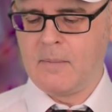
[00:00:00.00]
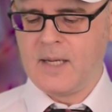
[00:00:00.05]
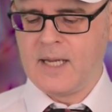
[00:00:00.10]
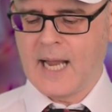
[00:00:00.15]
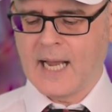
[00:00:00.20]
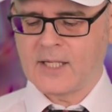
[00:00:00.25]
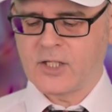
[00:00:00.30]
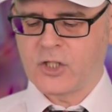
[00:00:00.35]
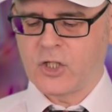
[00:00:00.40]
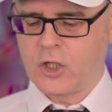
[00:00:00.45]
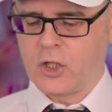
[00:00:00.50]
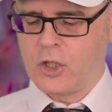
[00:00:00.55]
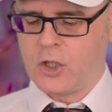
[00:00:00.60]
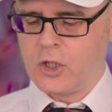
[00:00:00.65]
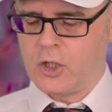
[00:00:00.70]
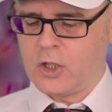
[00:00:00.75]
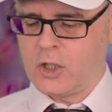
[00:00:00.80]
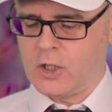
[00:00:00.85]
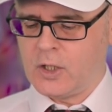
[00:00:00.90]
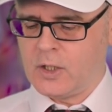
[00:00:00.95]

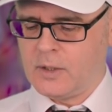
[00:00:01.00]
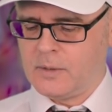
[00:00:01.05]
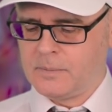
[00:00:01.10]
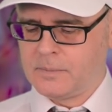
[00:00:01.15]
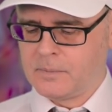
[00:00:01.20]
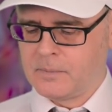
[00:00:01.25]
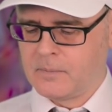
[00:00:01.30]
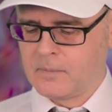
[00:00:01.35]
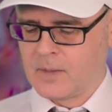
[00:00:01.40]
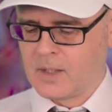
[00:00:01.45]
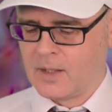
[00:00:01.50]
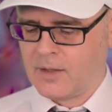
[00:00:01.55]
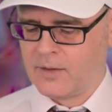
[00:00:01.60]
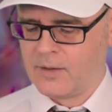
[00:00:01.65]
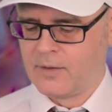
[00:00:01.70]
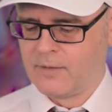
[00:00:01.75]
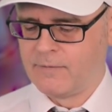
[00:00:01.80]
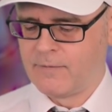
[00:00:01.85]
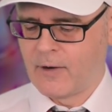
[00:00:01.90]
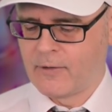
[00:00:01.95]
Yasser.
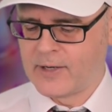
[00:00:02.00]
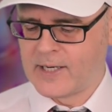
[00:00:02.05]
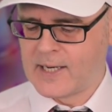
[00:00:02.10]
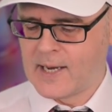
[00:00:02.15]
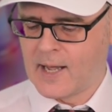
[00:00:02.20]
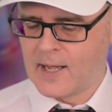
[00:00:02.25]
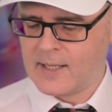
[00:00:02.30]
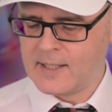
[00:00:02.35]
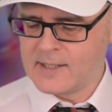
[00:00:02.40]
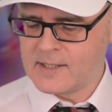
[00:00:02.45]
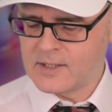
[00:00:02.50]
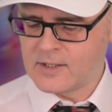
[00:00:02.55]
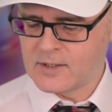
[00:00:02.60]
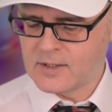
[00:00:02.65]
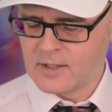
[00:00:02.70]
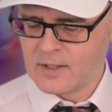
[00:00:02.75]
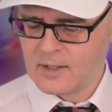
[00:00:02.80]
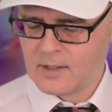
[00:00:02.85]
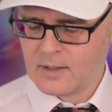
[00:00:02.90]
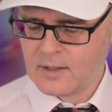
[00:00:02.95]
Very nice.